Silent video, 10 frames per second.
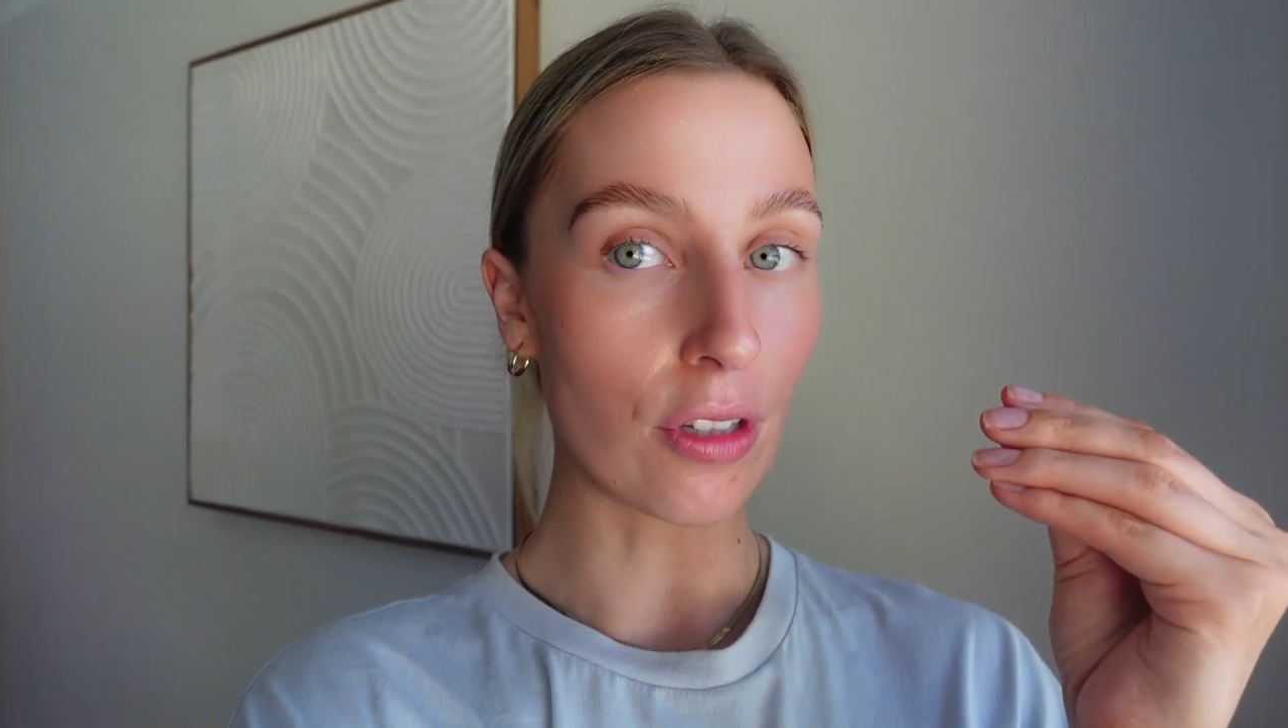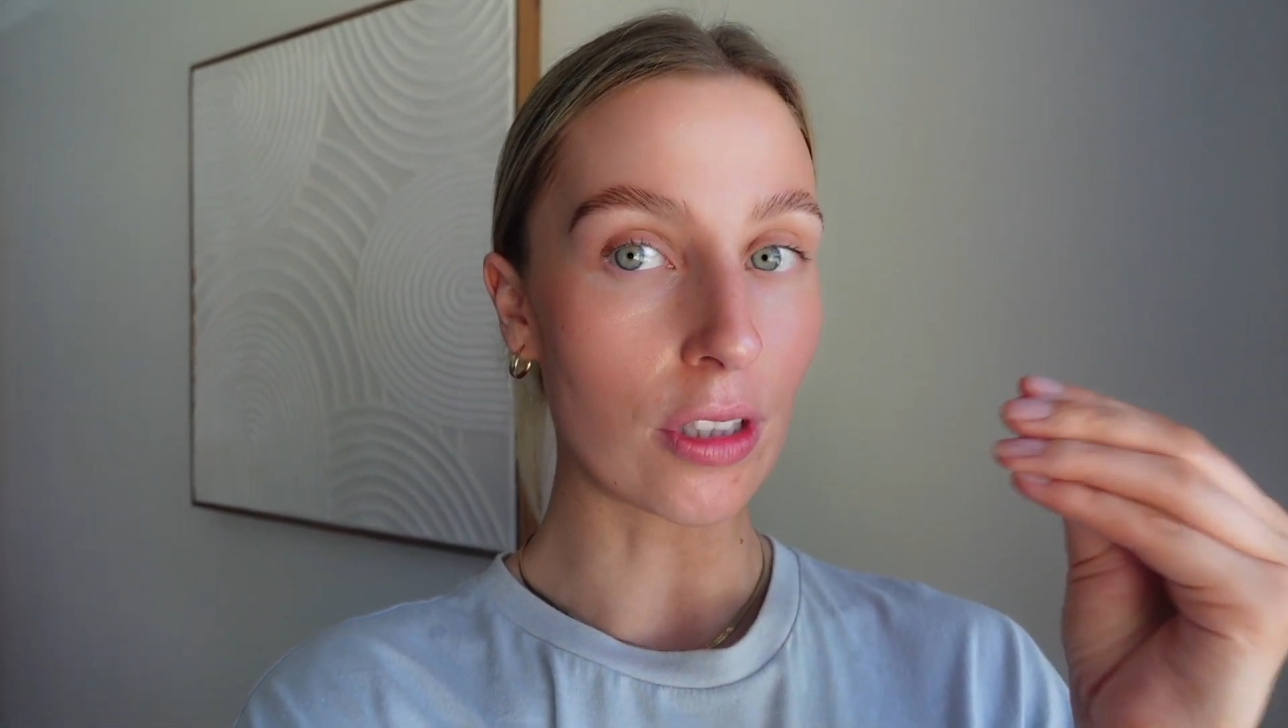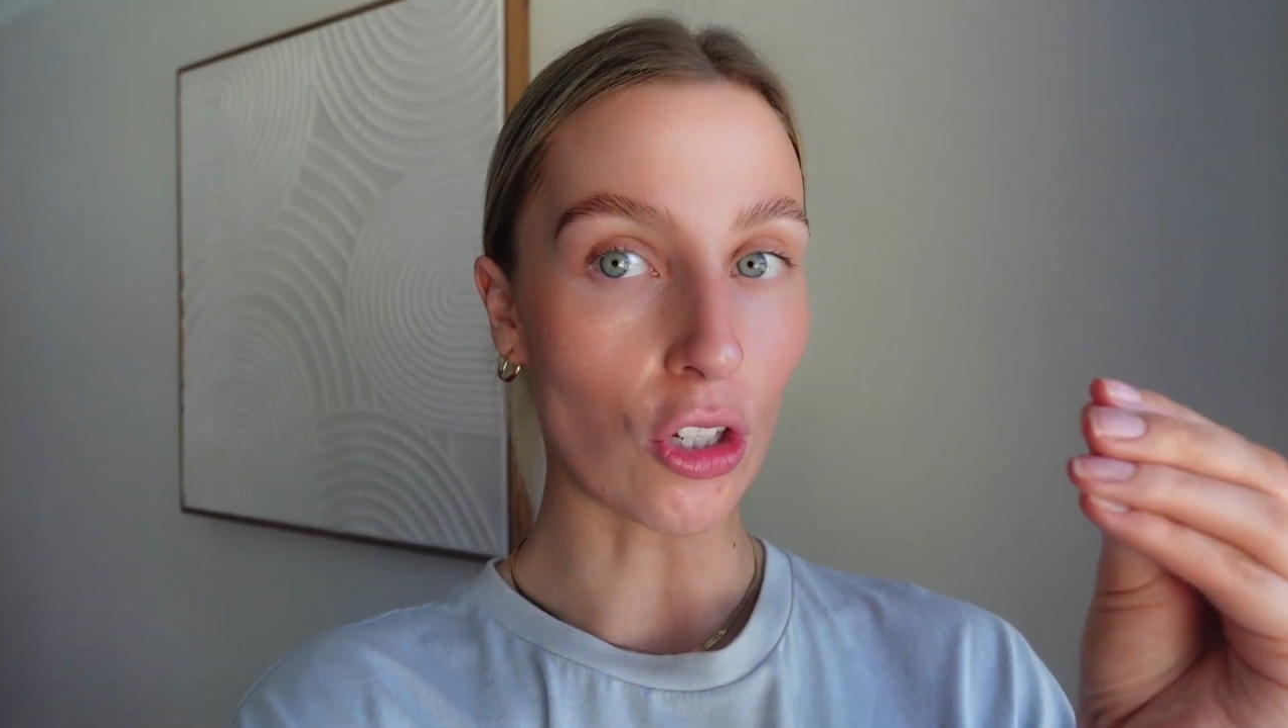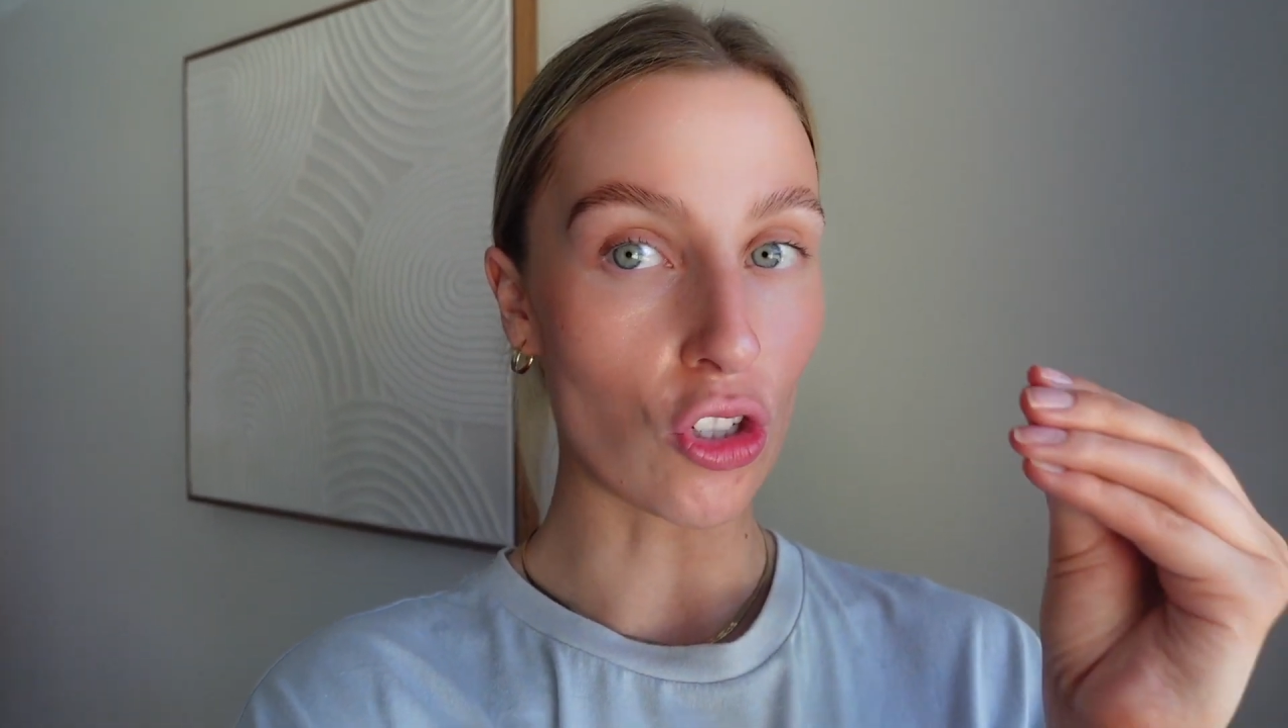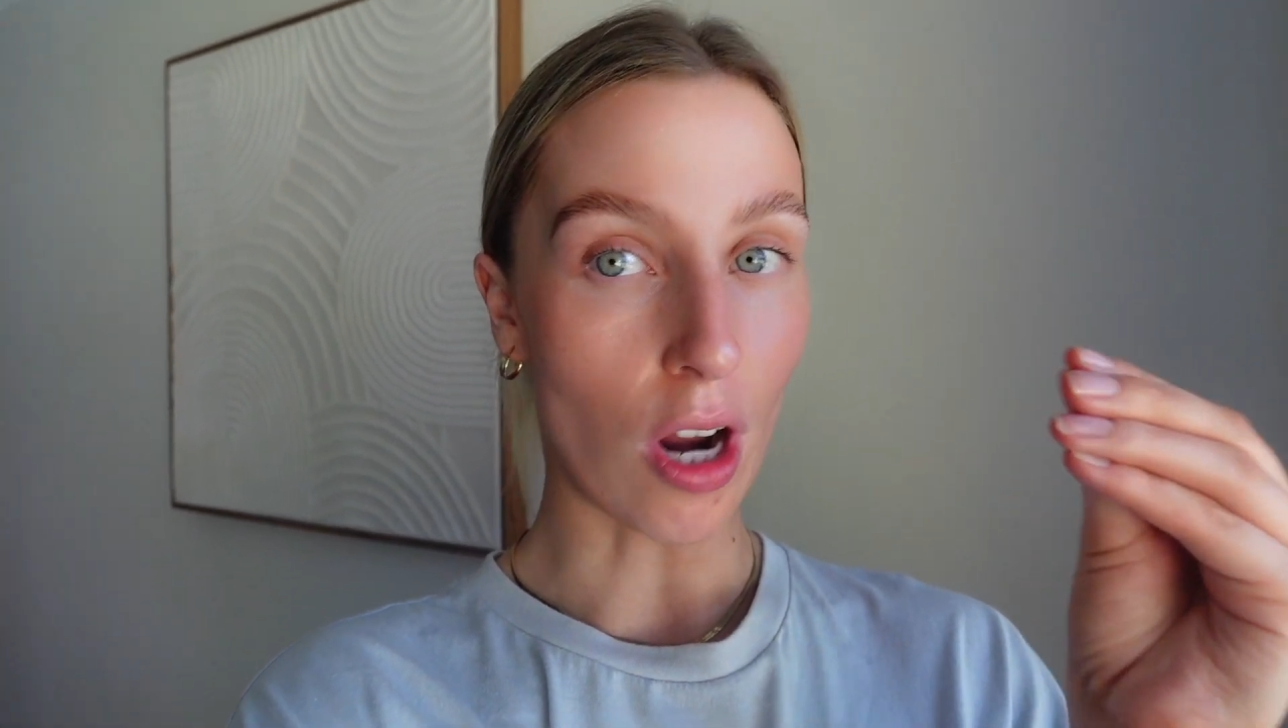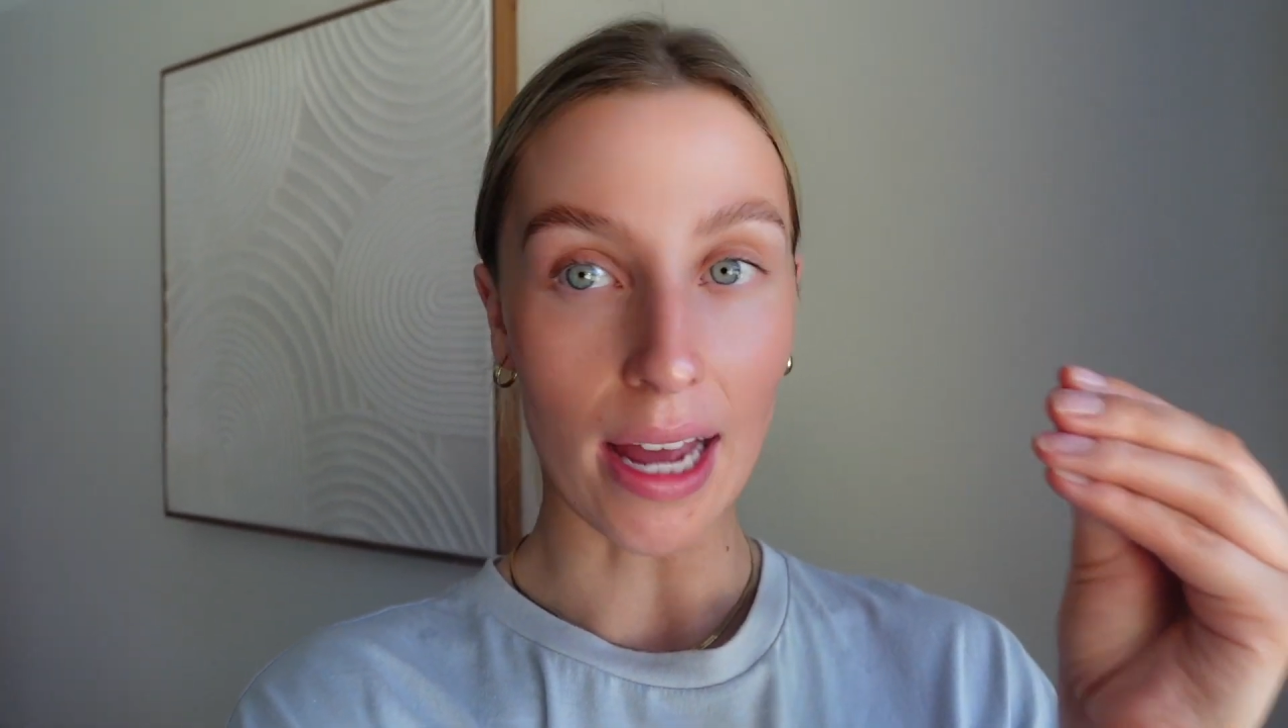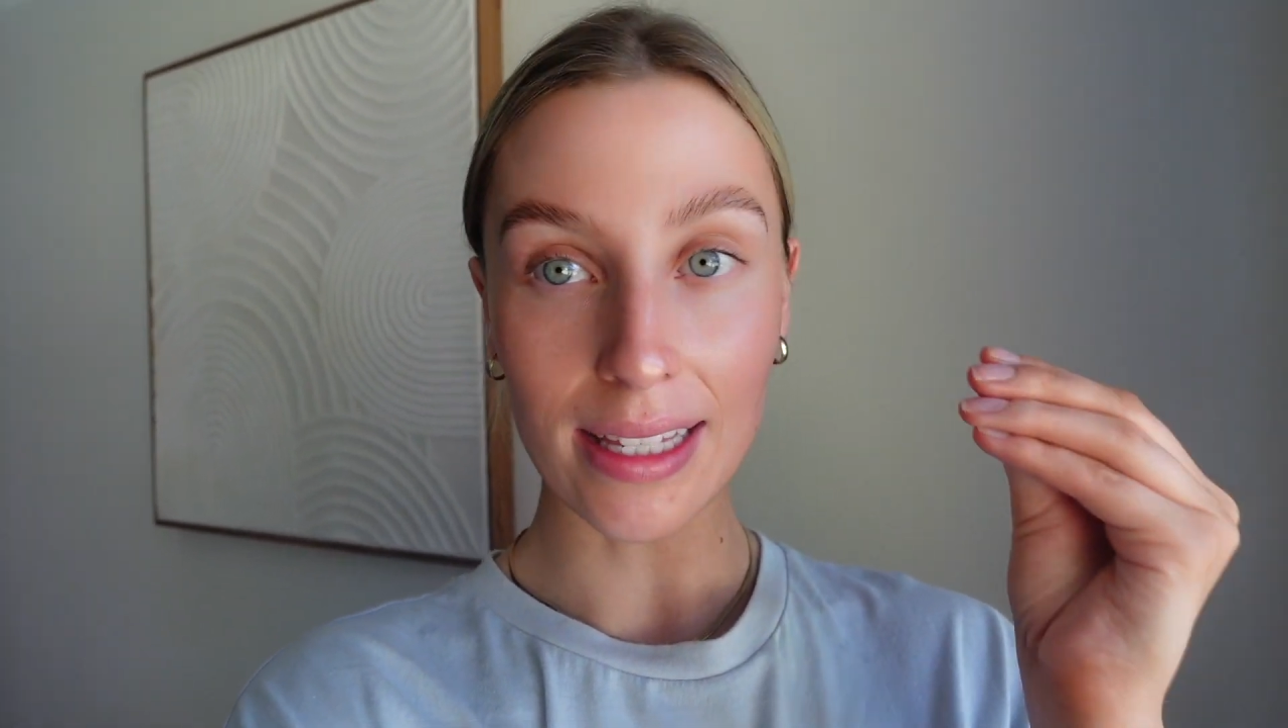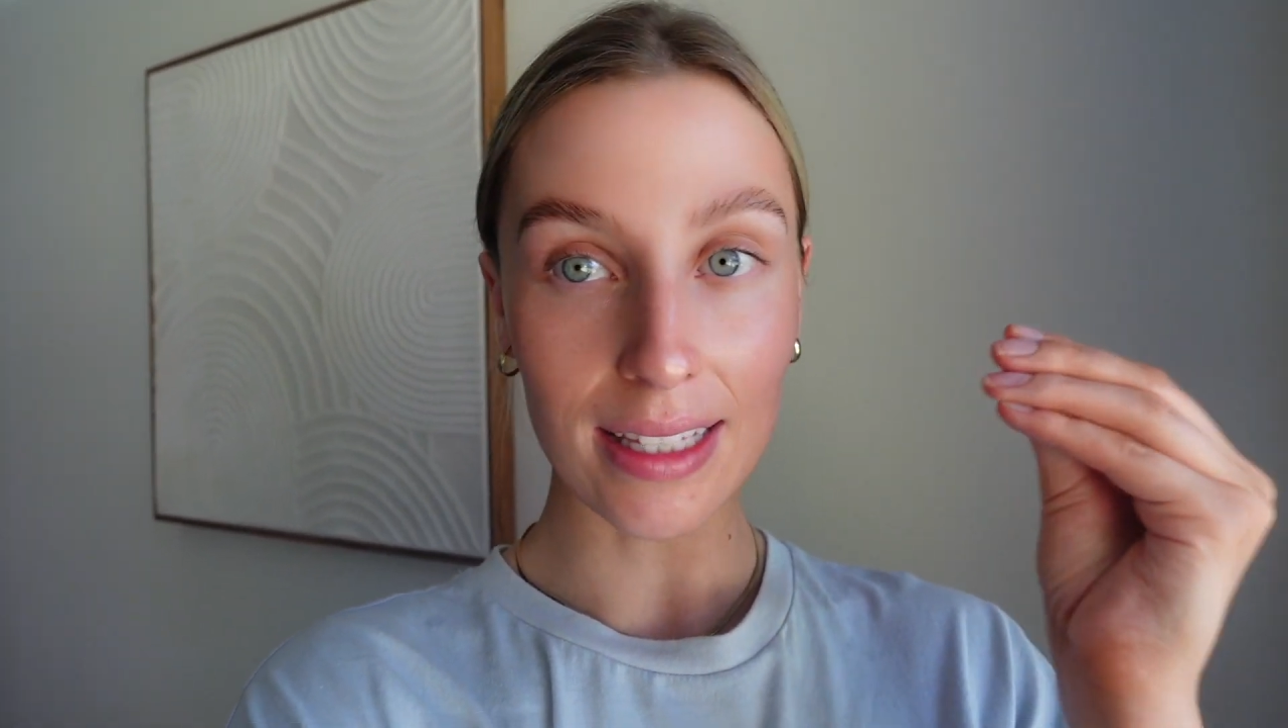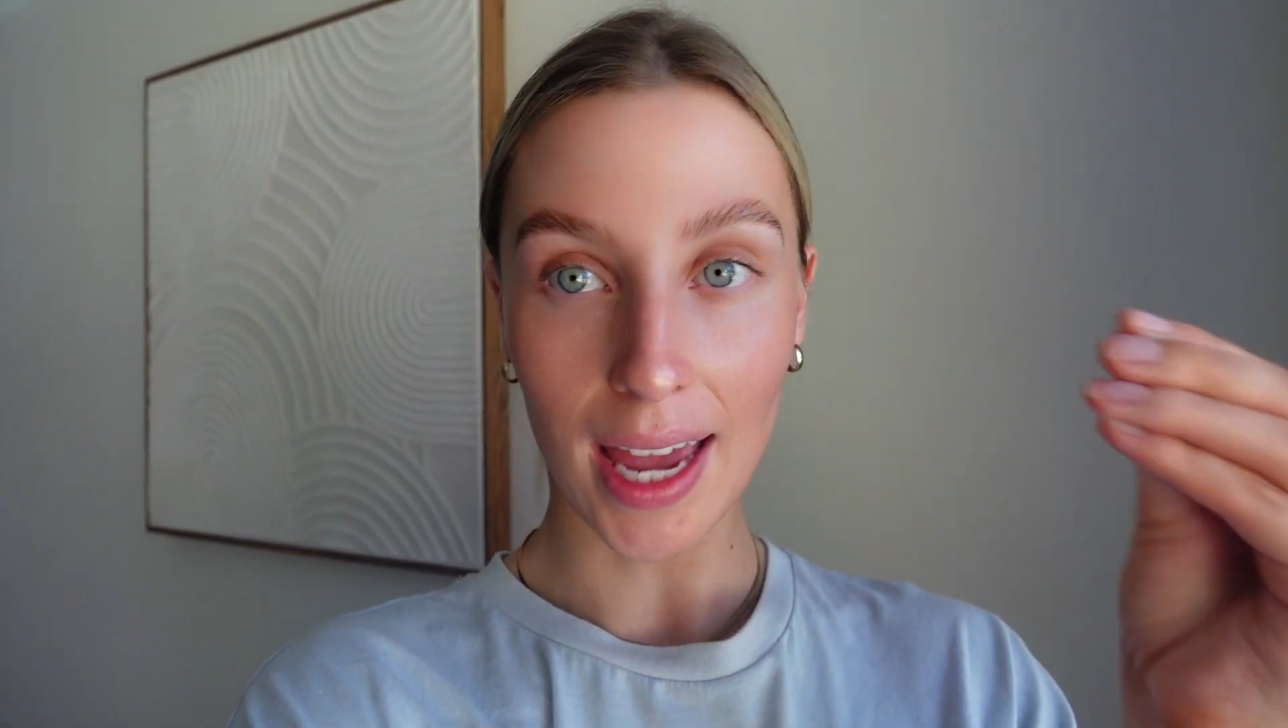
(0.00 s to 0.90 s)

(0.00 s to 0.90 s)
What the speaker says: such nice